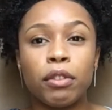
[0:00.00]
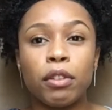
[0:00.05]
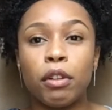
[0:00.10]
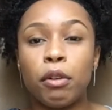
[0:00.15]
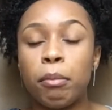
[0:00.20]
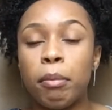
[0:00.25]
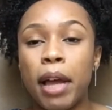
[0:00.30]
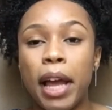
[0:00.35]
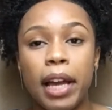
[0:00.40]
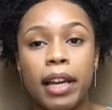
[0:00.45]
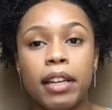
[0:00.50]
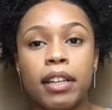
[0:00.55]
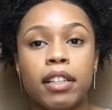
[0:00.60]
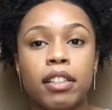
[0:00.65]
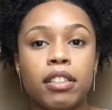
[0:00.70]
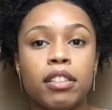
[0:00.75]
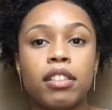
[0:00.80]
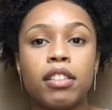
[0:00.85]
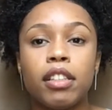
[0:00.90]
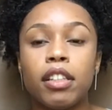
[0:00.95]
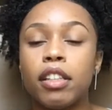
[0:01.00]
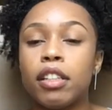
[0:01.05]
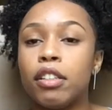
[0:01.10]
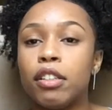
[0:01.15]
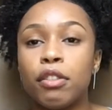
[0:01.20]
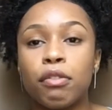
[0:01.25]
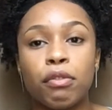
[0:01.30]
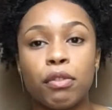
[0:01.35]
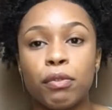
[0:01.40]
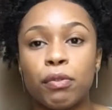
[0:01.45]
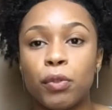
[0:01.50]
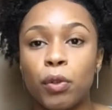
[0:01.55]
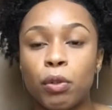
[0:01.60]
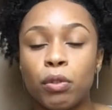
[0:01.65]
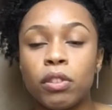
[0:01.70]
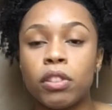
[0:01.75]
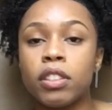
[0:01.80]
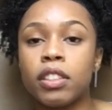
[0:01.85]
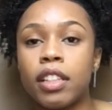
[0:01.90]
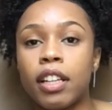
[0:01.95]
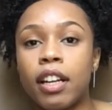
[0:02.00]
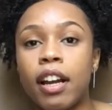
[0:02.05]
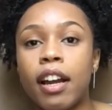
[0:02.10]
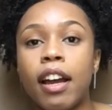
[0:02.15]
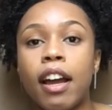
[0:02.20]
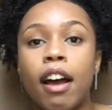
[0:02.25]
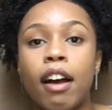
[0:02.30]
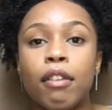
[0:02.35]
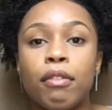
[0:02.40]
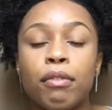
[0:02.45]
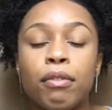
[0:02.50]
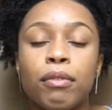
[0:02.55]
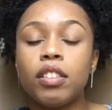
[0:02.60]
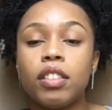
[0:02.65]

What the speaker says: little packets in different folders that I have.